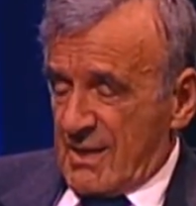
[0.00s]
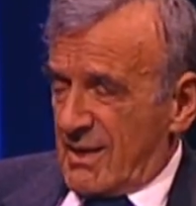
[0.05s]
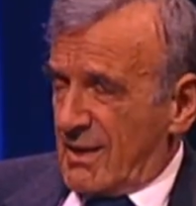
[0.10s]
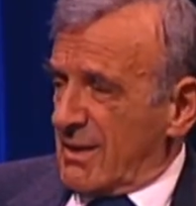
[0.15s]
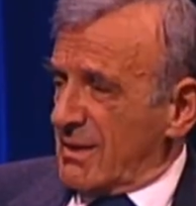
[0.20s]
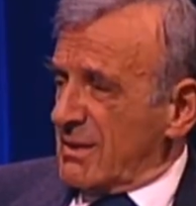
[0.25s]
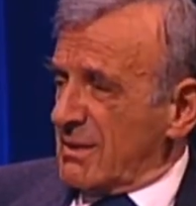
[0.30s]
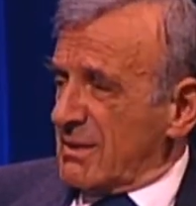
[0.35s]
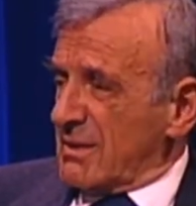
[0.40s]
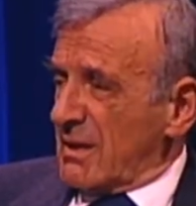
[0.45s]

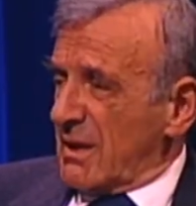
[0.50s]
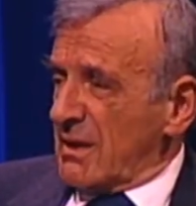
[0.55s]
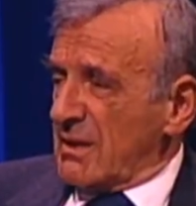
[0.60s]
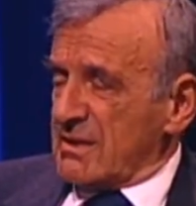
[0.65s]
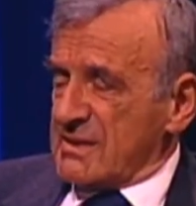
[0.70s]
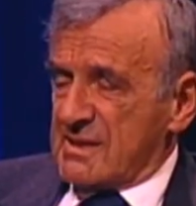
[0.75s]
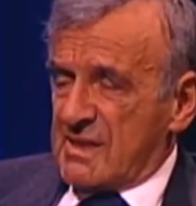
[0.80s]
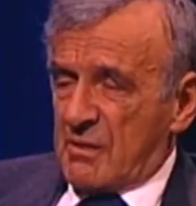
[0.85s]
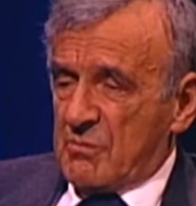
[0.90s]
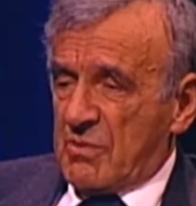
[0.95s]
Uh, and
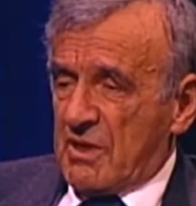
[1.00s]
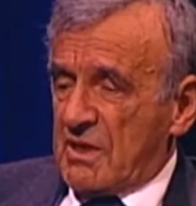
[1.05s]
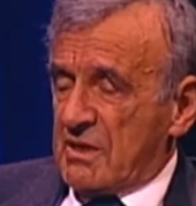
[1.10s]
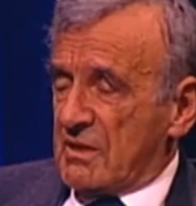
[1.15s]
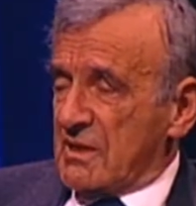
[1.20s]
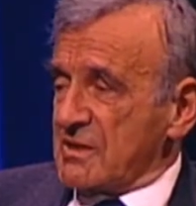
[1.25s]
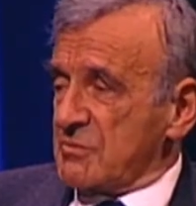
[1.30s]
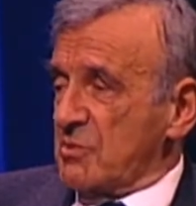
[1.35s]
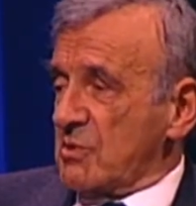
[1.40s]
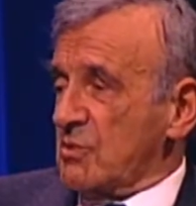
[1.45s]
some hate
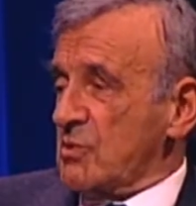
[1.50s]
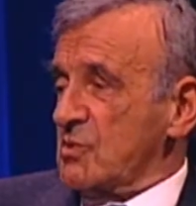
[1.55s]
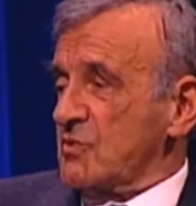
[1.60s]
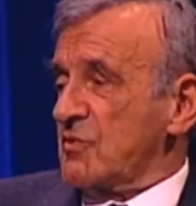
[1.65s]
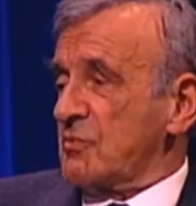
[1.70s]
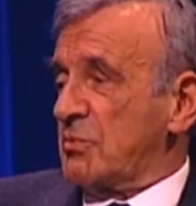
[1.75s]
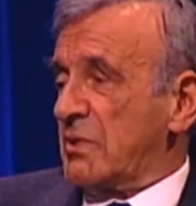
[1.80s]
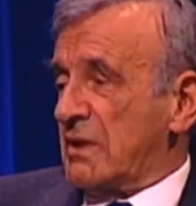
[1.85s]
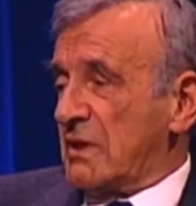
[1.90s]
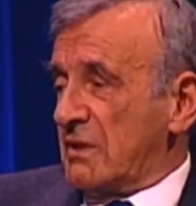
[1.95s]
us because we
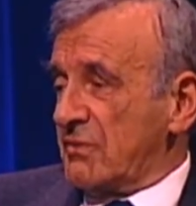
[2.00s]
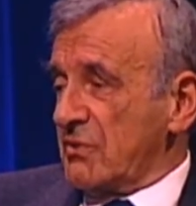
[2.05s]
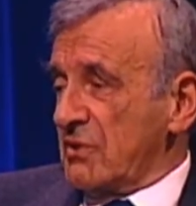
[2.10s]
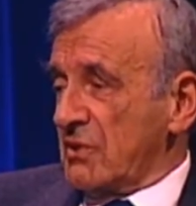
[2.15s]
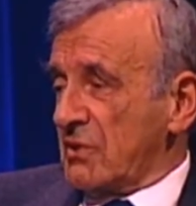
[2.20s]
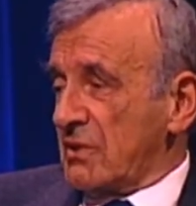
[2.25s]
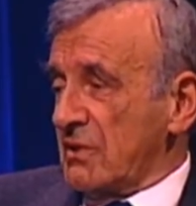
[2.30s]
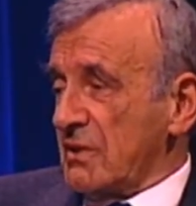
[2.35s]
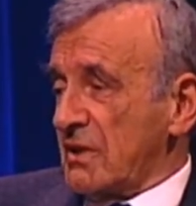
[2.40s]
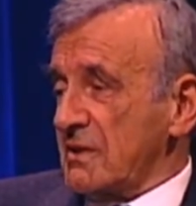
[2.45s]
believe in
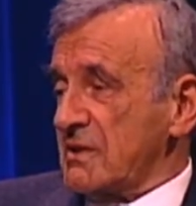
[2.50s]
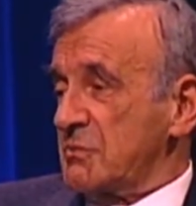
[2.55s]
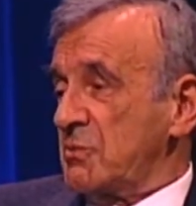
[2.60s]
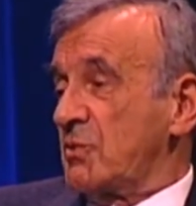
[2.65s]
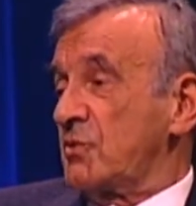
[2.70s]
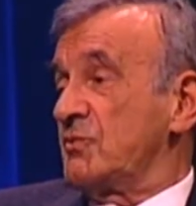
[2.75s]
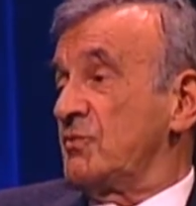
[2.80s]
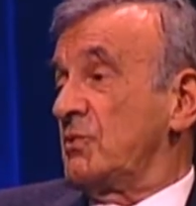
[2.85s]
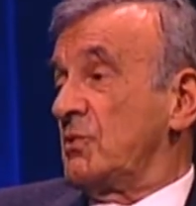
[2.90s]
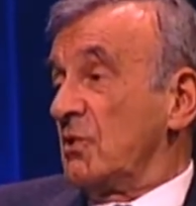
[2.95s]
God, others
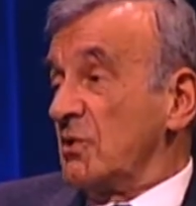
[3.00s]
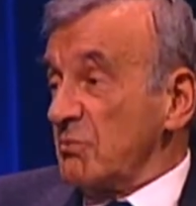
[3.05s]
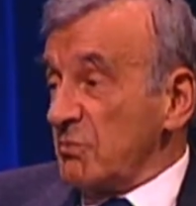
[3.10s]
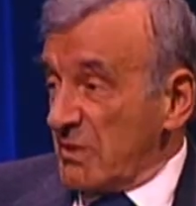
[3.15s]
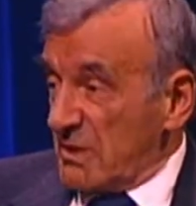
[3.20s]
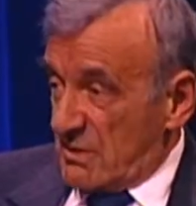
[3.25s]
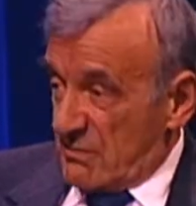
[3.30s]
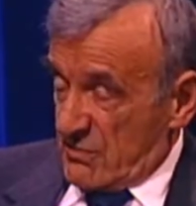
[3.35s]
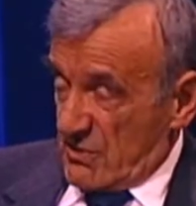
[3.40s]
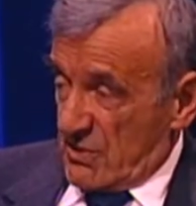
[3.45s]
because we don't
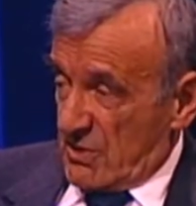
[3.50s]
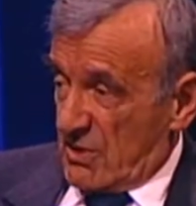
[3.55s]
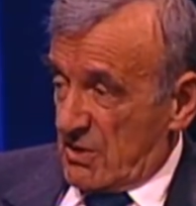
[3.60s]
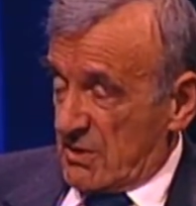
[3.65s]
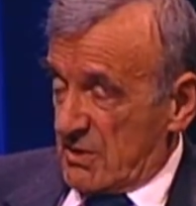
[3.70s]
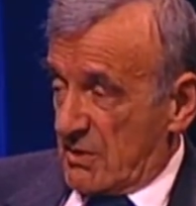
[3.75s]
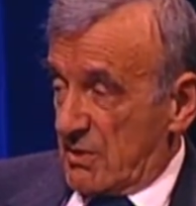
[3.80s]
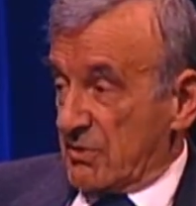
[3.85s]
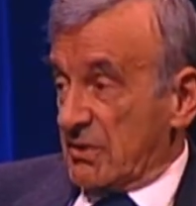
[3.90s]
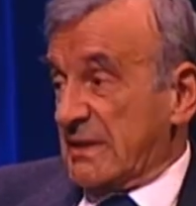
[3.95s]
believe in God
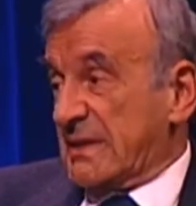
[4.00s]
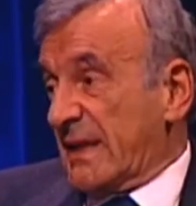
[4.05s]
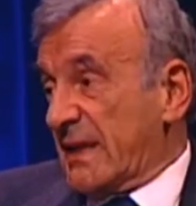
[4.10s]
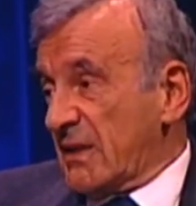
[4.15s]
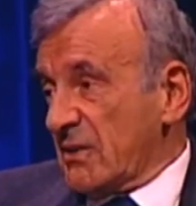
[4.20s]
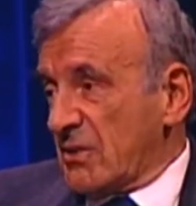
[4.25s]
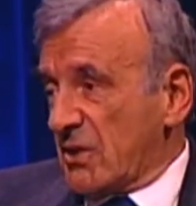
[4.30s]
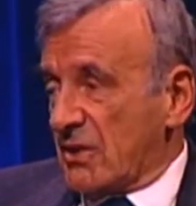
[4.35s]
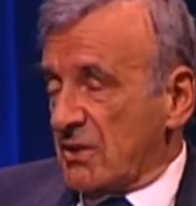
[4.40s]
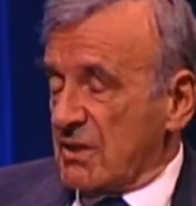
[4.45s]
or in their
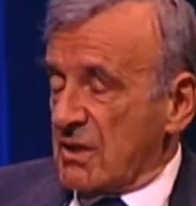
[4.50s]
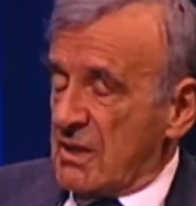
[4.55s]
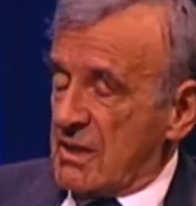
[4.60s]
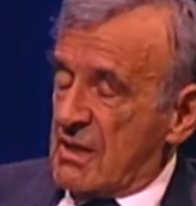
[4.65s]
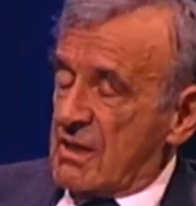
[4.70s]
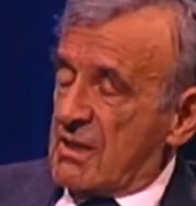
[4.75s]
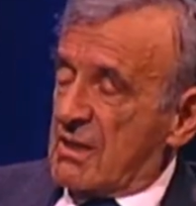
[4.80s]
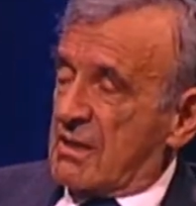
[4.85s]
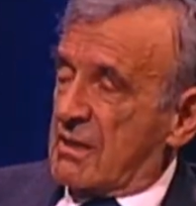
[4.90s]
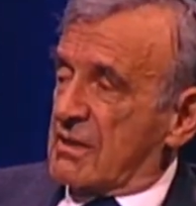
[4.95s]
God.
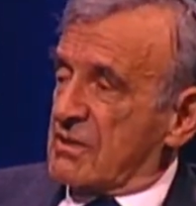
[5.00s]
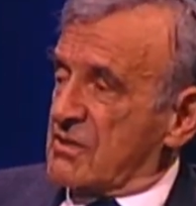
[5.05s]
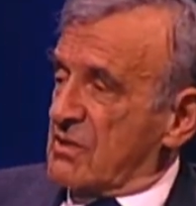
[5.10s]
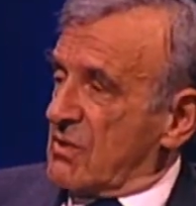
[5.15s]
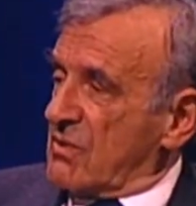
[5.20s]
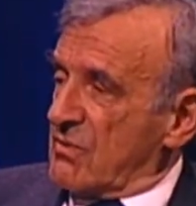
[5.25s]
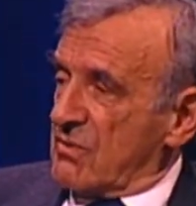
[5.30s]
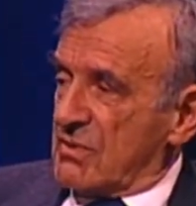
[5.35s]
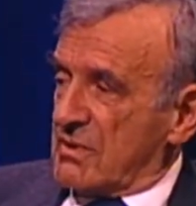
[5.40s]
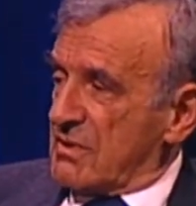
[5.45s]
So
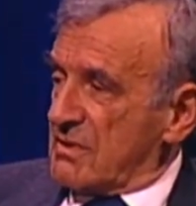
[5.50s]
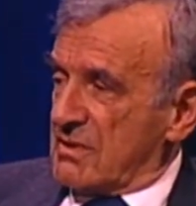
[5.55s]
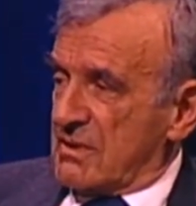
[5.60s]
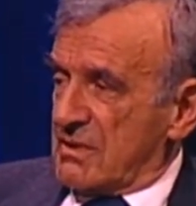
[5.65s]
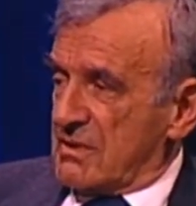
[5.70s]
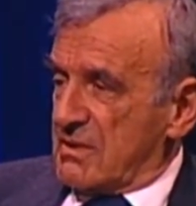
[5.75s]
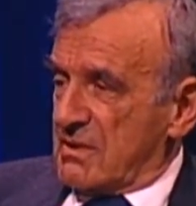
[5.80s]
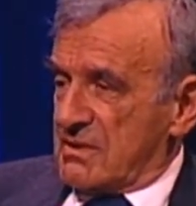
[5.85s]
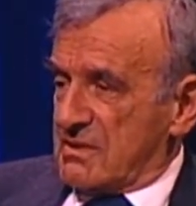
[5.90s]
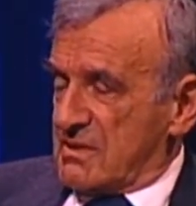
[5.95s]

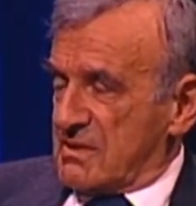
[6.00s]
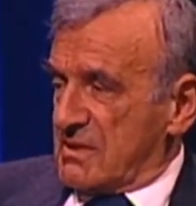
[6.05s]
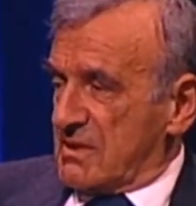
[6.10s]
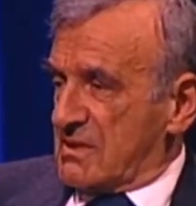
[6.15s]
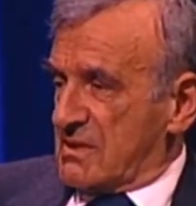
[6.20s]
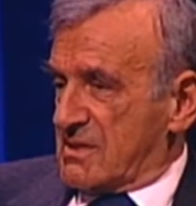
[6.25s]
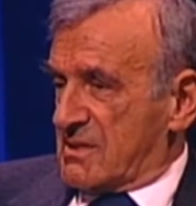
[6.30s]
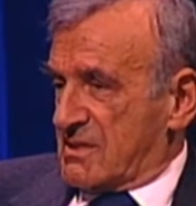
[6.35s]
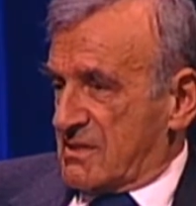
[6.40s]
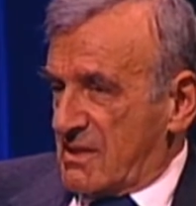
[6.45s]
it's,
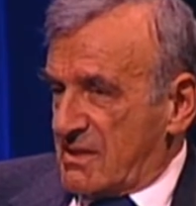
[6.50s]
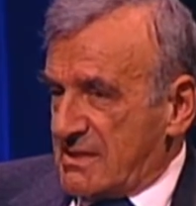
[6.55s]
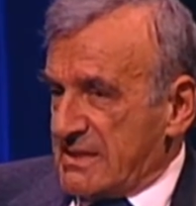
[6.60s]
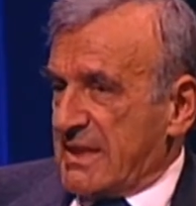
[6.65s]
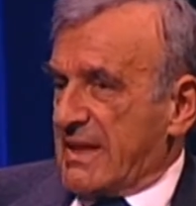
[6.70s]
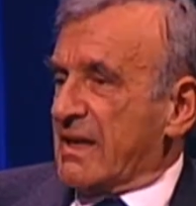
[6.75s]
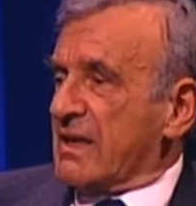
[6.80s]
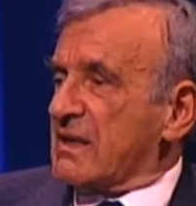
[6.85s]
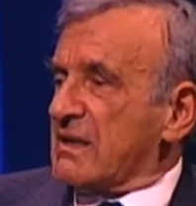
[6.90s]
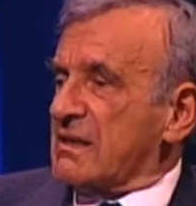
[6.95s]
it's, it's
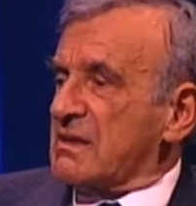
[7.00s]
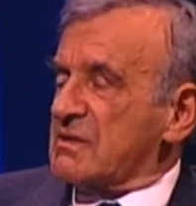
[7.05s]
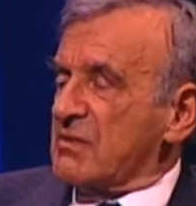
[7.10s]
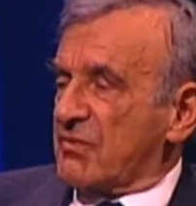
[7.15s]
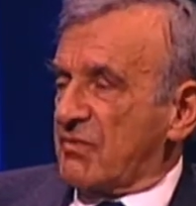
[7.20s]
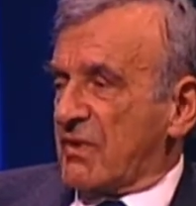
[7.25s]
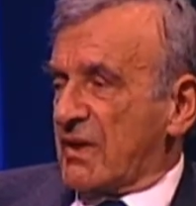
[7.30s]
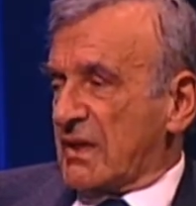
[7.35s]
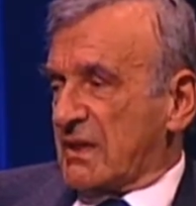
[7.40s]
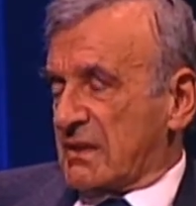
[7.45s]
there. It's a
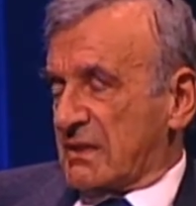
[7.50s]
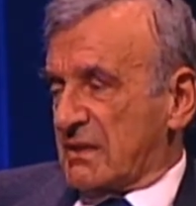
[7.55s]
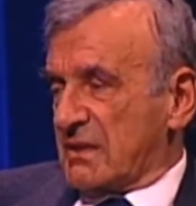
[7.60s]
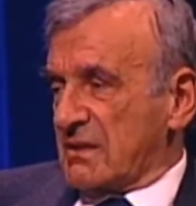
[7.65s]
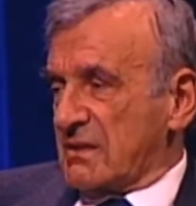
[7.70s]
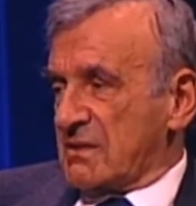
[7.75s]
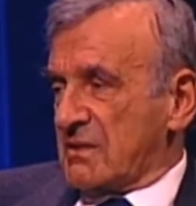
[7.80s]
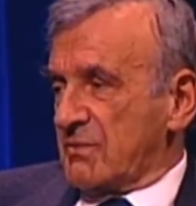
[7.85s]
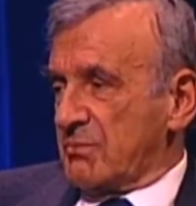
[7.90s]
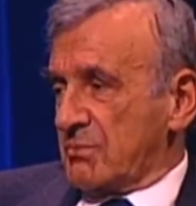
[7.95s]
fact.
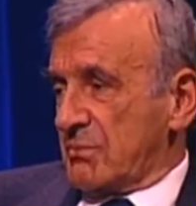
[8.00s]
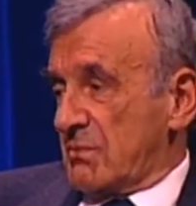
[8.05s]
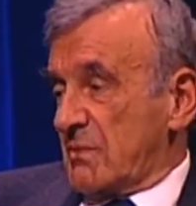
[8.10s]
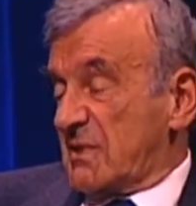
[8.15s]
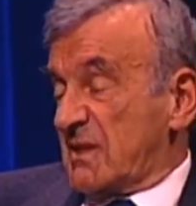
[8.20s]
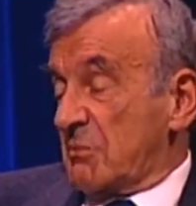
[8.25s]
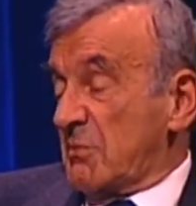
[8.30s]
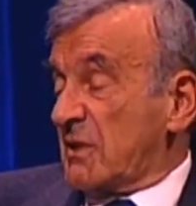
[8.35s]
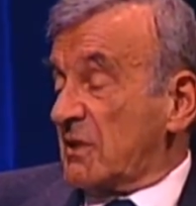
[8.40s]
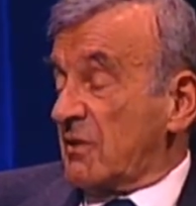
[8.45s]
It's,
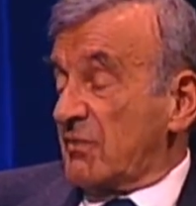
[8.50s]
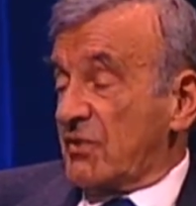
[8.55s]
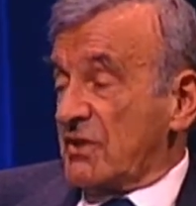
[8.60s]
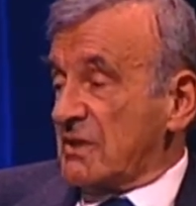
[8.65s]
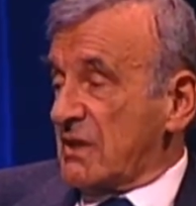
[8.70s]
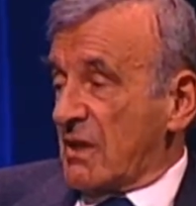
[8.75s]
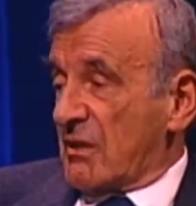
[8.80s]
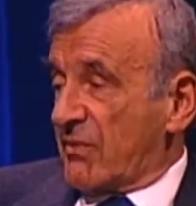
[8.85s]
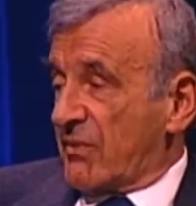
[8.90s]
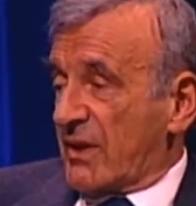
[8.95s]
it's a
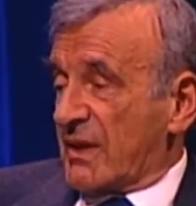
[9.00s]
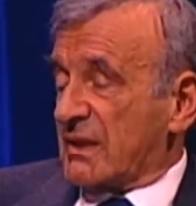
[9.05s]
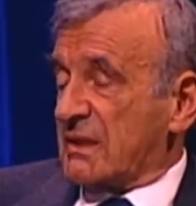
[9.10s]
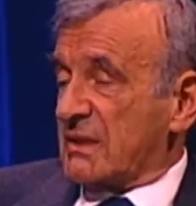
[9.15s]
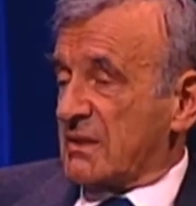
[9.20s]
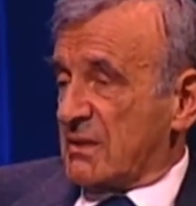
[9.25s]
metaphysical fact.